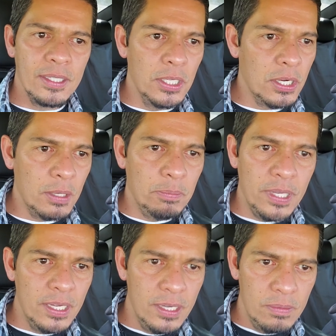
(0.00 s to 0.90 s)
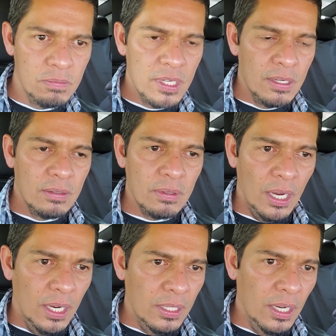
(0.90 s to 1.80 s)
You could be
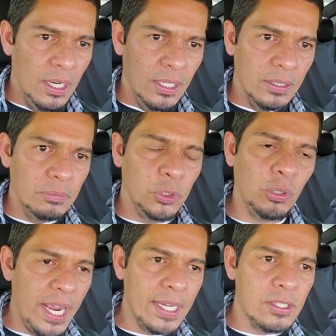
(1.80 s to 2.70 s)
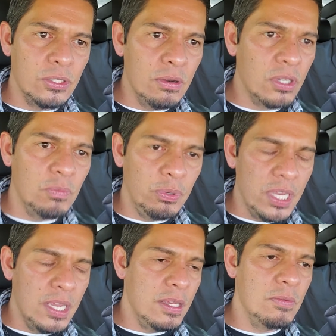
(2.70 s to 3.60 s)
trans. You could
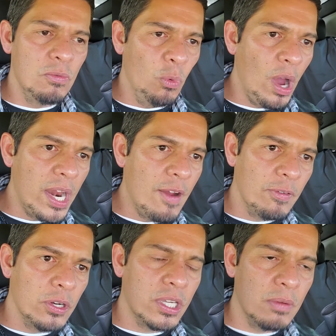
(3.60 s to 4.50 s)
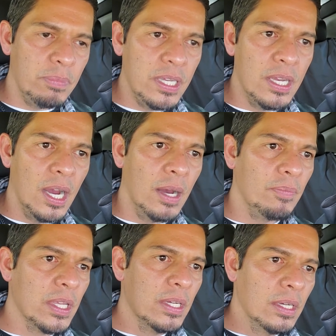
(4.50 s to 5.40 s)
be whatever. You could be
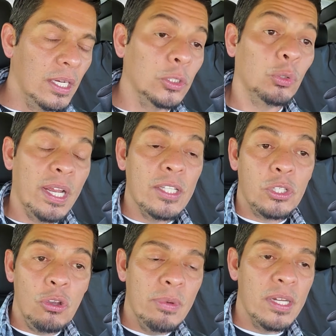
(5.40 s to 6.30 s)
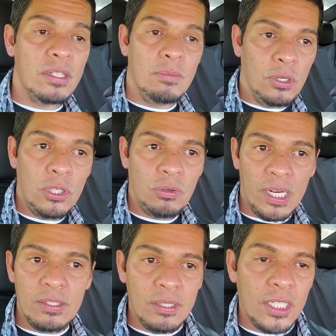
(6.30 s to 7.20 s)
transhumanism or
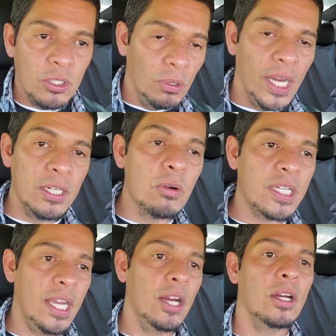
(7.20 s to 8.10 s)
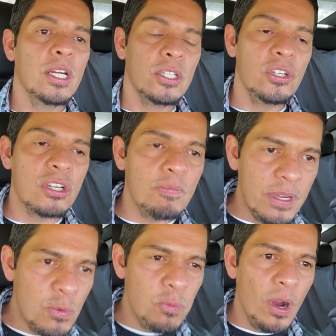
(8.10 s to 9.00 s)
transsexual. I don't care. You could
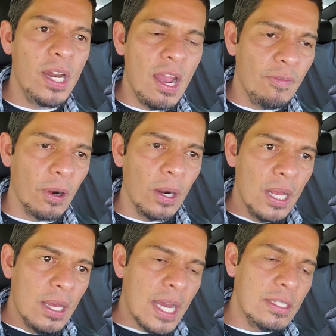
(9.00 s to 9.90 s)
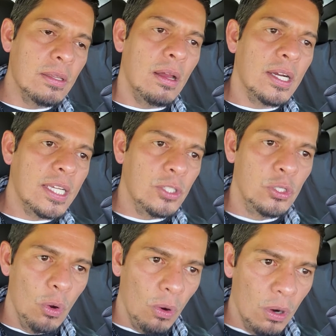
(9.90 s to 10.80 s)
be whatever. As long
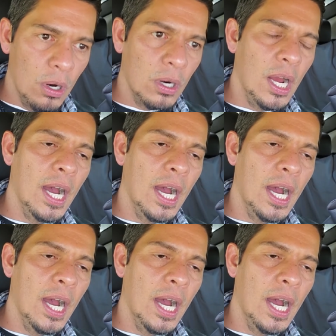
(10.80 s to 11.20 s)
as your